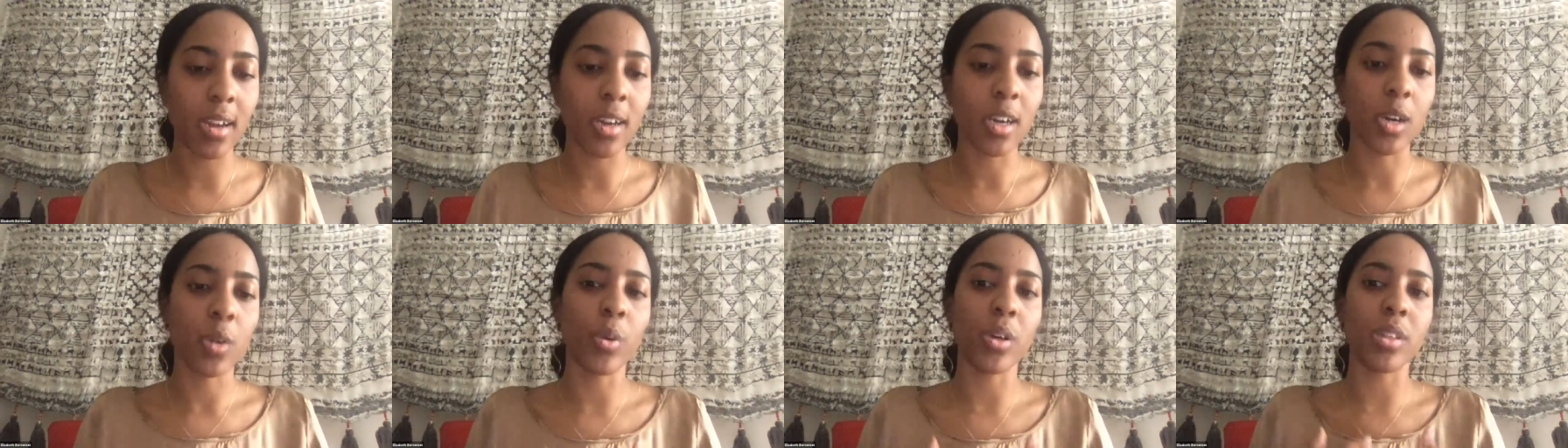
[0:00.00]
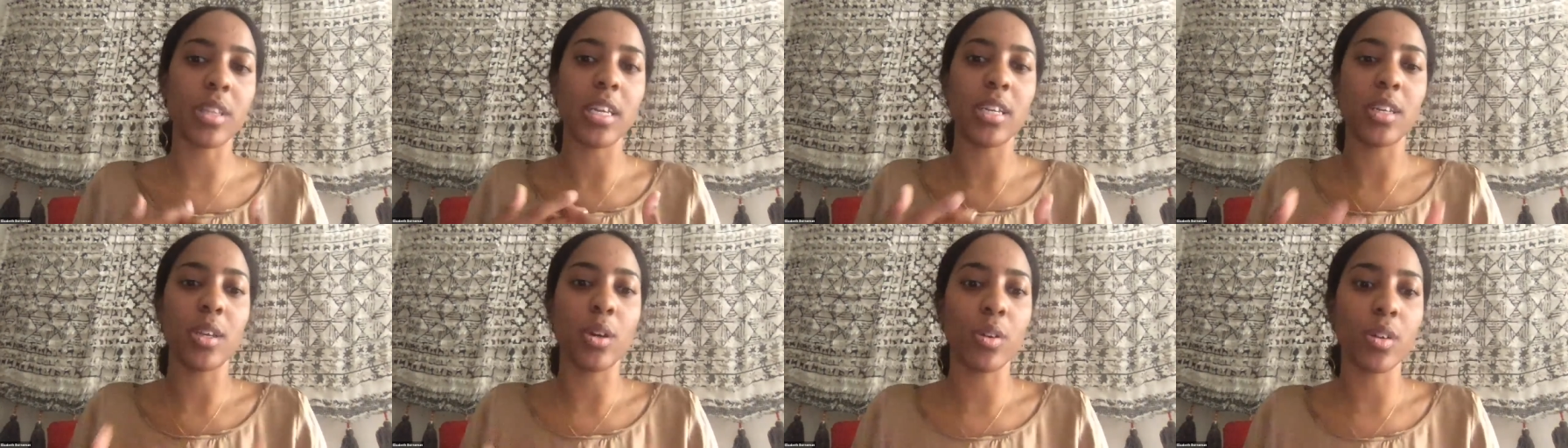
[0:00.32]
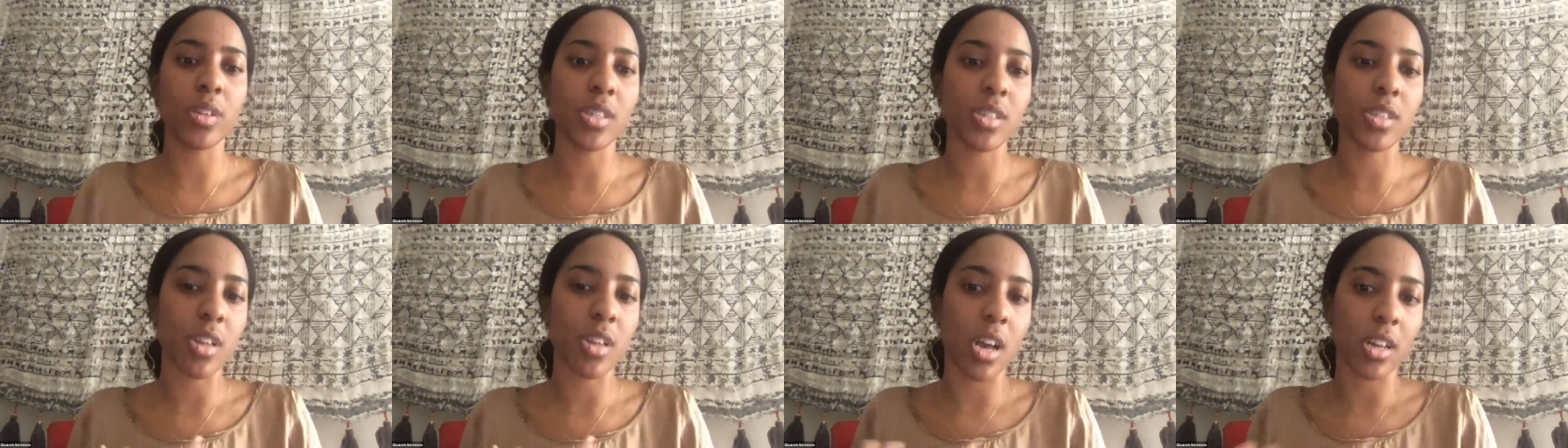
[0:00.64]
or what they
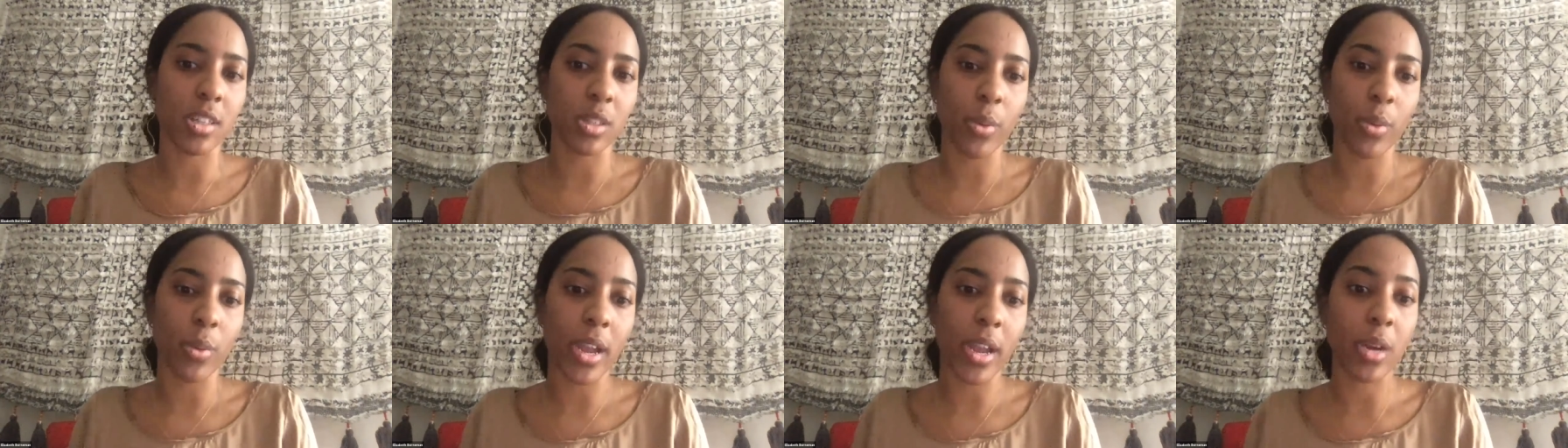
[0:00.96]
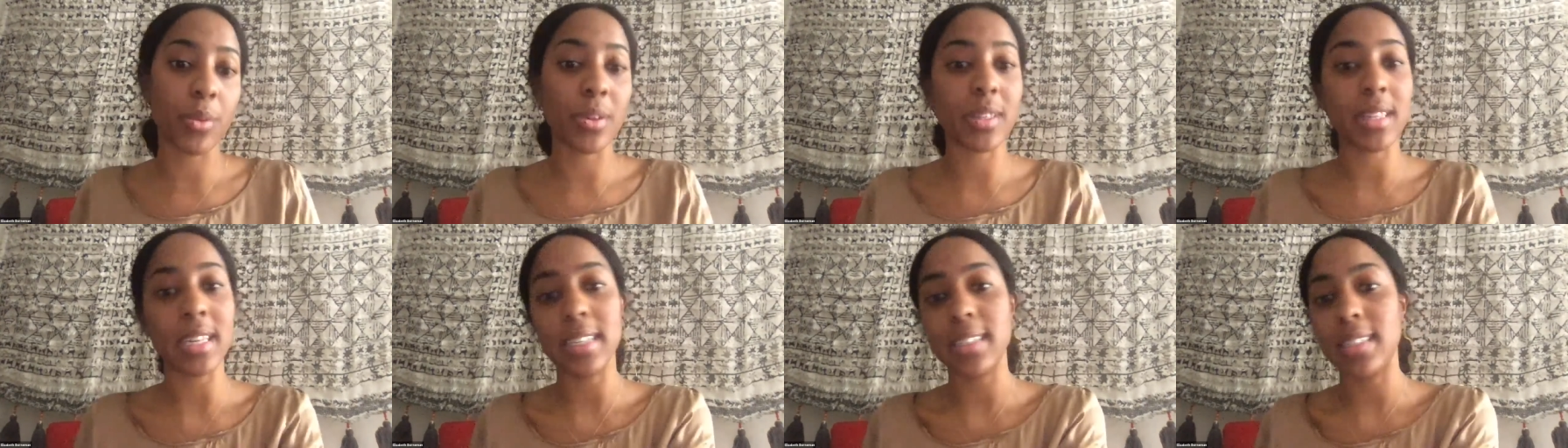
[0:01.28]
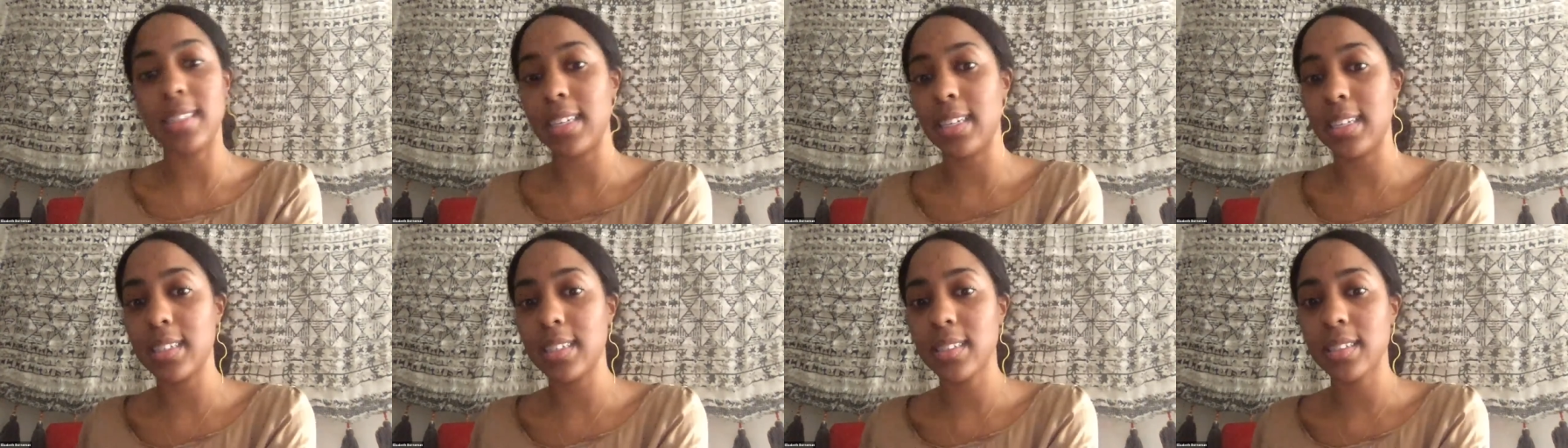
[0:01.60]
noticed along the way or what they
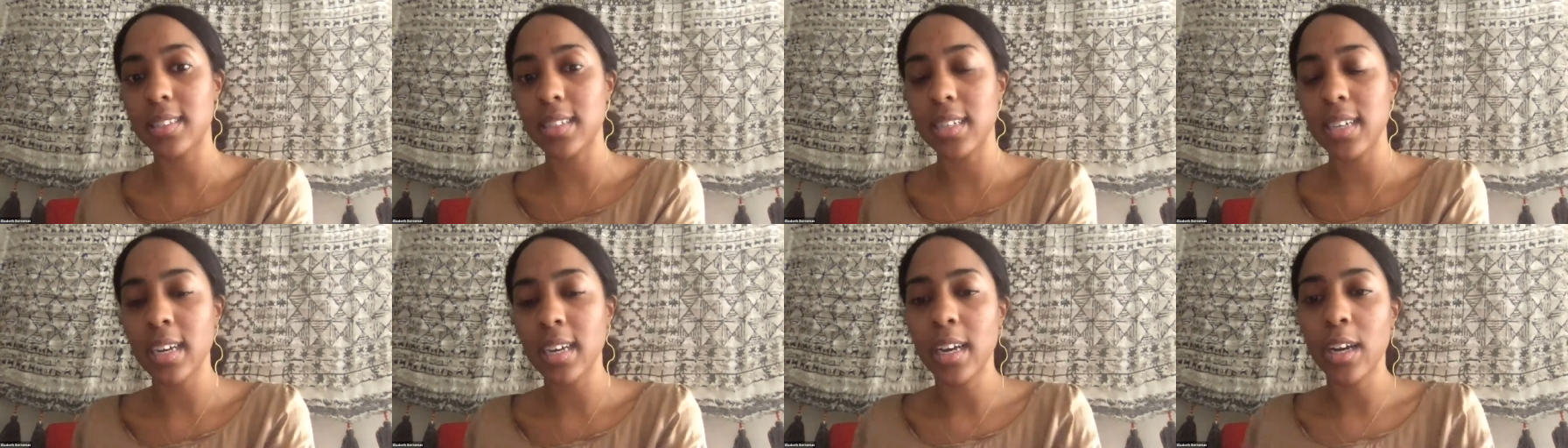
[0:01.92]
didn't